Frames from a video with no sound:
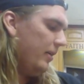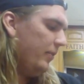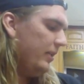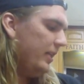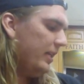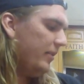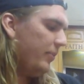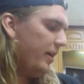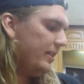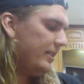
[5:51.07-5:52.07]
When Ian
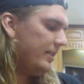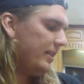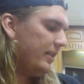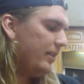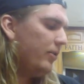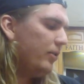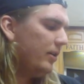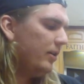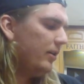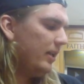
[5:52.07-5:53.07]
pauses at the corner